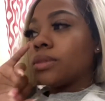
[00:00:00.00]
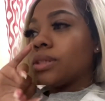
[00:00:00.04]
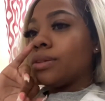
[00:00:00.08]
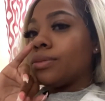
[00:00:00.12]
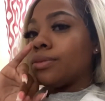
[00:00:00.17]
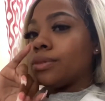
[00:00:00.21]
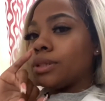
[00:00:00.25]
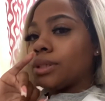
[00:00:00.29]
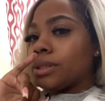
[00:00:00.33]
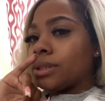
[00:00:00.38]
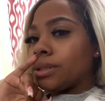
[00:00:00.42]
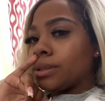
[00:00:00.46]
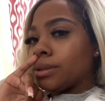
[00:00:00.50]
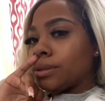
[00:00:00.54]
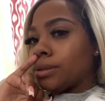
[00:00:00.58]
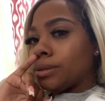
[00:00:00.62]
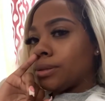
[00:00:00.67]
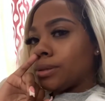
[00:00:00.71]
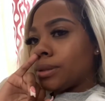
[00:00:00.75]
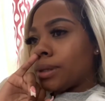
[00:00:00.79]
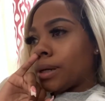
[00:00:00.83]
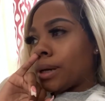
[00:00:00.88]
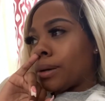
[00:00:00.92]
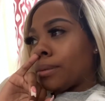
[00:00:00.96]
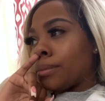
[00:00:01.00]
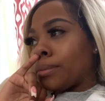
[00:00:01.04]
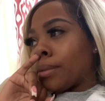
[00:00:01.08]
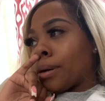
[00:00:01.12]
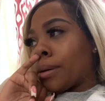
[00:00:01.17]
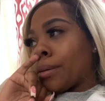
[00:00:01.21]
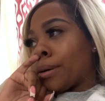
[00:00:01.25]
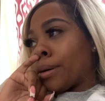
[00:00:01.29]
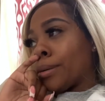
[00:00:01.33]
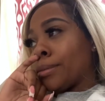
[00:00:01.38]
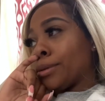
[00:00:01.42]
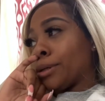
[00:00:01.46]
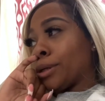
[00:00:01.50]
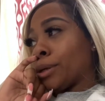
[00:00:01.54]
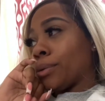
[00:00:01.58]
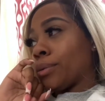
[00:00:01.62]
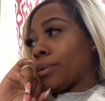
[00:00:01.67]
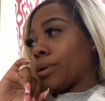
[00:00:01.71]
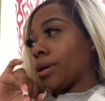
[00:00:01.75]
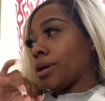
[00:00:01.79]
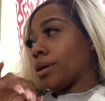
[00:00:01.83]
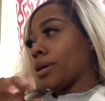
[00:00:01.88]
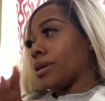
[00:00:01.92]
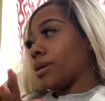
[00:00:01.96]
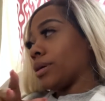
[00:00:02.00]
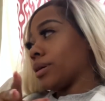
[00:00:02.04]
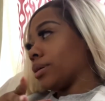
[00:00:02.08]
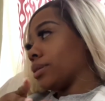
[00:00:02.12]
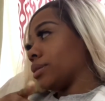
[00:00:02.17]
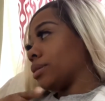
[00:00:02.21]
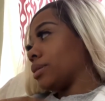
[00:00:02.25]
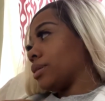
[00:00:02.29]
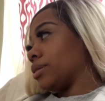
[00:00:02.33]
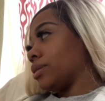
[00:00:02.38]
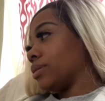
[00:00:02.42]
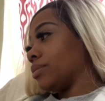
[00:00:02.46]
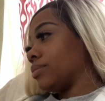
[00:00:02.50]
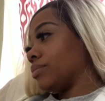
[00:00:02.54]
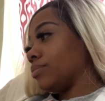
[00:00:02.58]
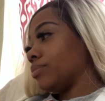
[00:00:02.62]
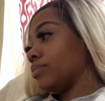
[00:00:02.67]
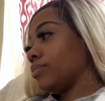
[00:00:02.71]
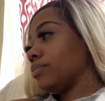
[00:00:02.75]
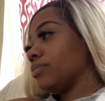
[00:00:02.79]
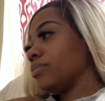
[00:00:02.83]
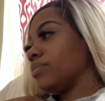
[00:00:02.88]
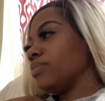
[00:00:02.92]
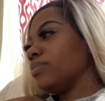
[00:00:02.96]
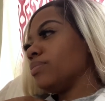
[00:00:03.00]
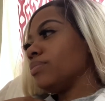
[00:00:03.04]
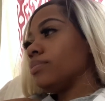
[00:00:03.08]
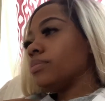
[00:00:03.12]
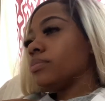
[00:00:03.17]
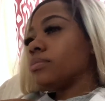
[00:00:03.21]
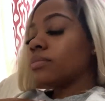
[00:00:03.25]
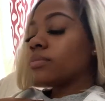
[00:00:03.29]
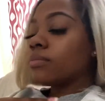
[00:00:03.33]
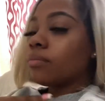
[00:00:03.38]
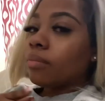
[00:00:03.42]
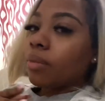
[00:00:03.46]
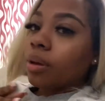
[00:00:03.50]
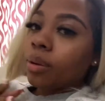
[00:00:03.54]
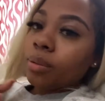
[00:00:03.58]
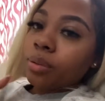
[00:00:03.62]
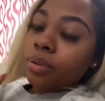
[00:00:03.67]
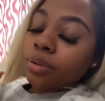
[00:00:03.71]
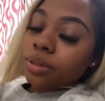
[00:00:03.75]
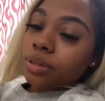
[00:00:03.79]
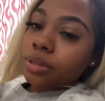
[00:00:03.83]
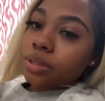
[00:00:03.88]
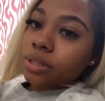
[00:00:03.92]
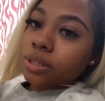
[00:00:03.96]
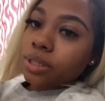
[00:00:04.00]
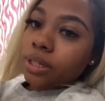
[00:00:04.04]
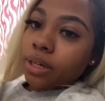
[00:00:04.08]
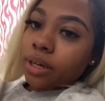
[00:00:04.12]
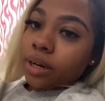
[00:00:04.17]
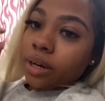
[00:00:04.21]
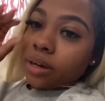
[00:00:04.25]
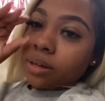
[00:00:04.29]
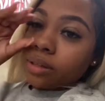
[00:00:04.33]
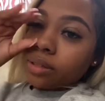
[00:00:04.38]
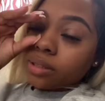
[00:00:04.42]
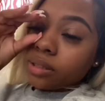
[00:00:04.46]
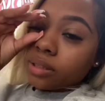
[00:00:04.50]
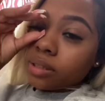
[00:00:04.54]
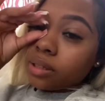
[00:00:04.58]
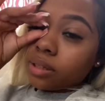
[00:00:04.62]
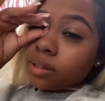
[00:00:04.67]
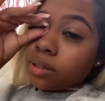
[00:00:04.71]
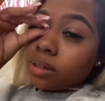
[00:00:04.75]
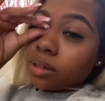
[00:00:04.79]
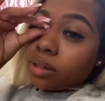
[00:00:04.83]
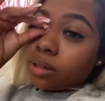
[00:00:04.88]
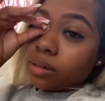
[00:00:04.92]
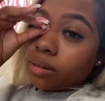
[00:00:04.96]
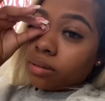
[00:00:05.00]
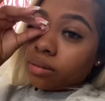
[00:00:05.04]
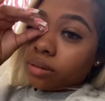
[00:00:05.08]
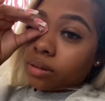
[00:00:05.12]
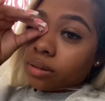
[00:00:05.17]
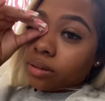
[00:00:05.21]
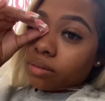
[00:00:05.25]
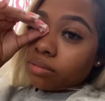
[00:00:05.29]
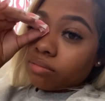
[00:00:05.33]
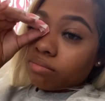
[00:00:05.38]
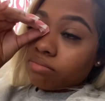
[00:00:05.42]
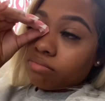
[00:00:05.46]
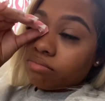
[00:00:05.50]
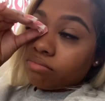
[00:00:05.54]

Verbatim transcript: if we're still doing that. My mom don't want to cook, so maybe we'll just take her out to dinner. I don't know.